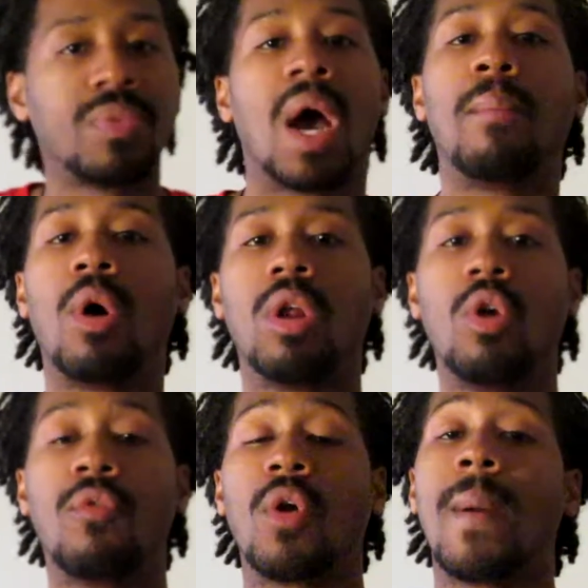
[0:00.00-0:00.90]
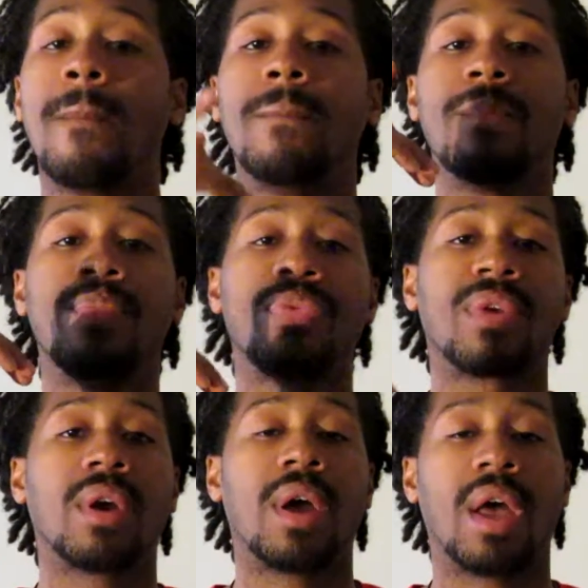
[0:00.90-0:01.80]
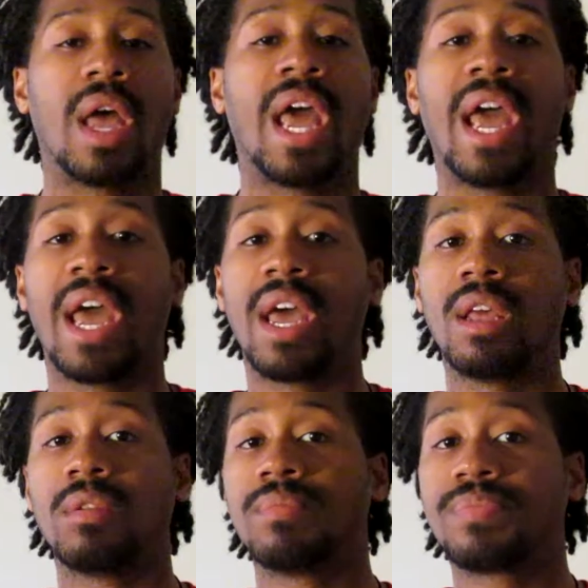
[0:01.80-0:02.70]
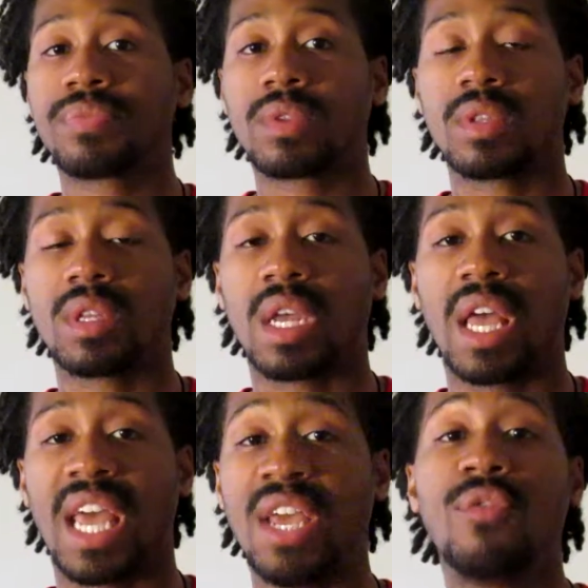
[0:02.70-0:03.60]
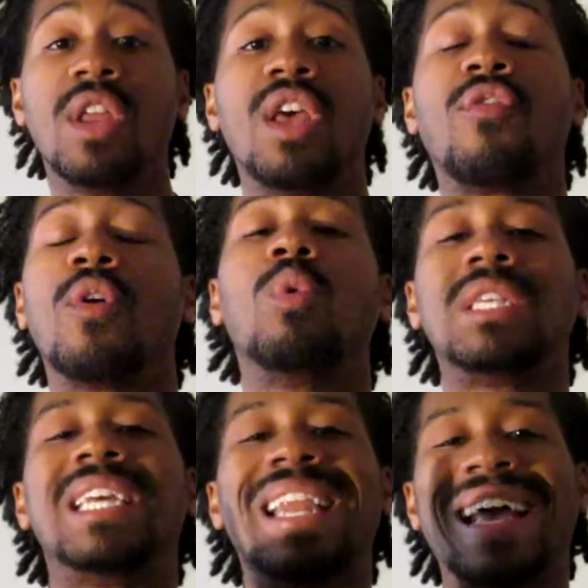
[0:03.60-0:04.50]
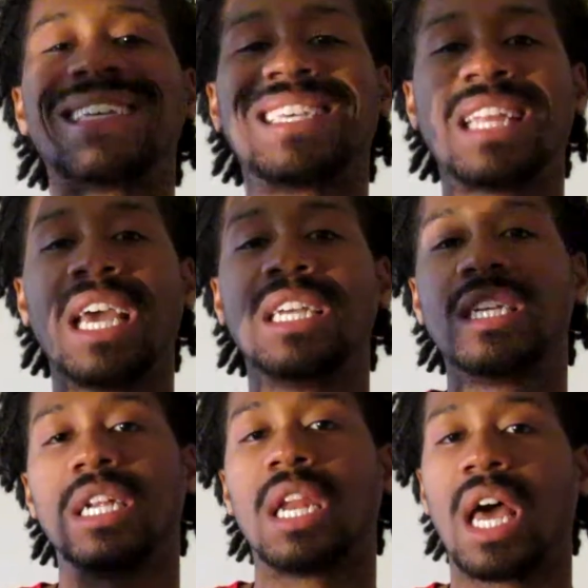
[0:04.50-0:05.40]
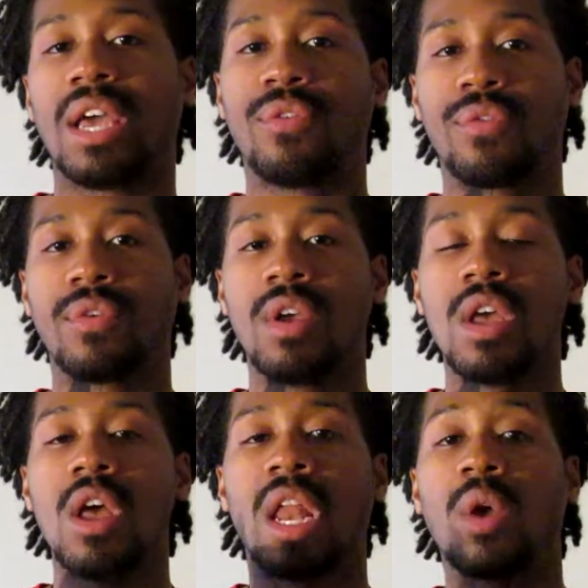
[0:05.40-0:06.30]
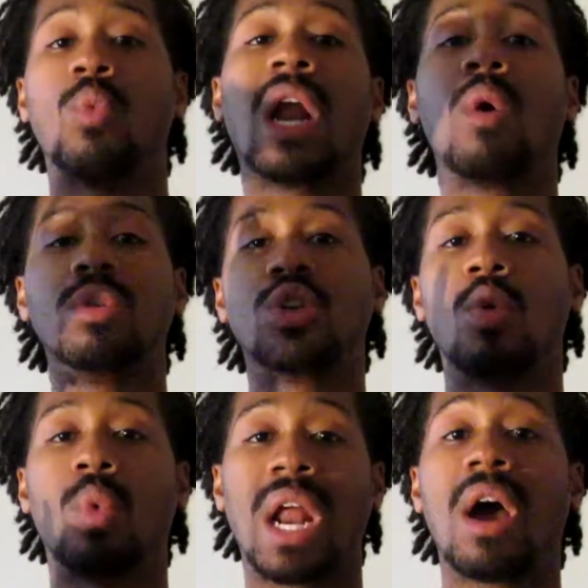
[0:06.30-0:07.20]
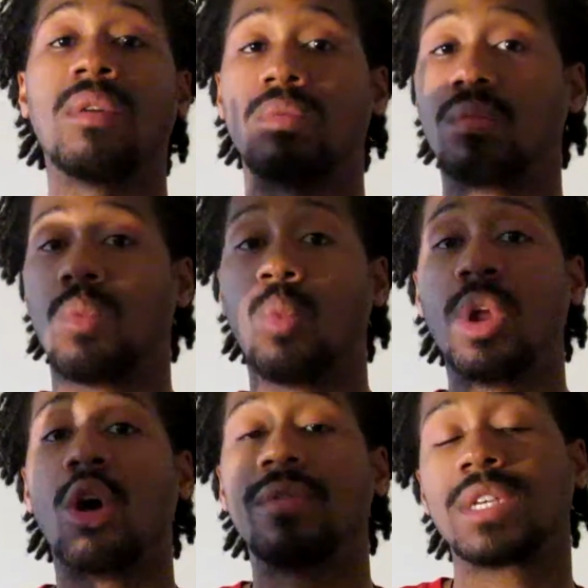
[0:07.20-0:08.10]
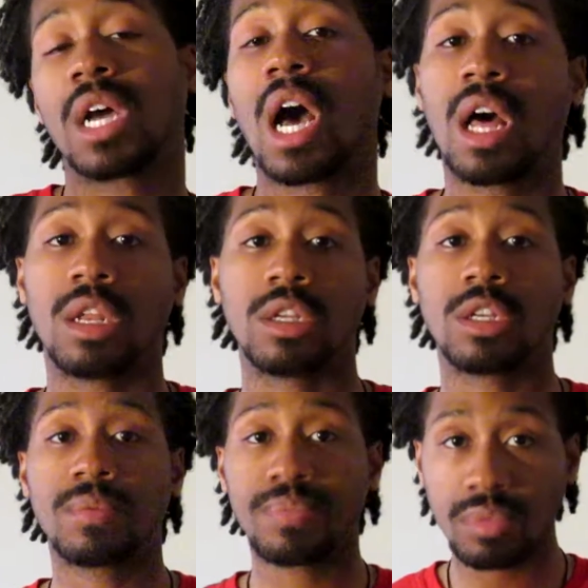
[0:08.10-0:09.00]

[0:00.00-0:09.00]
I'm all over it. And even if it was a next stage in life, like when I went off to college,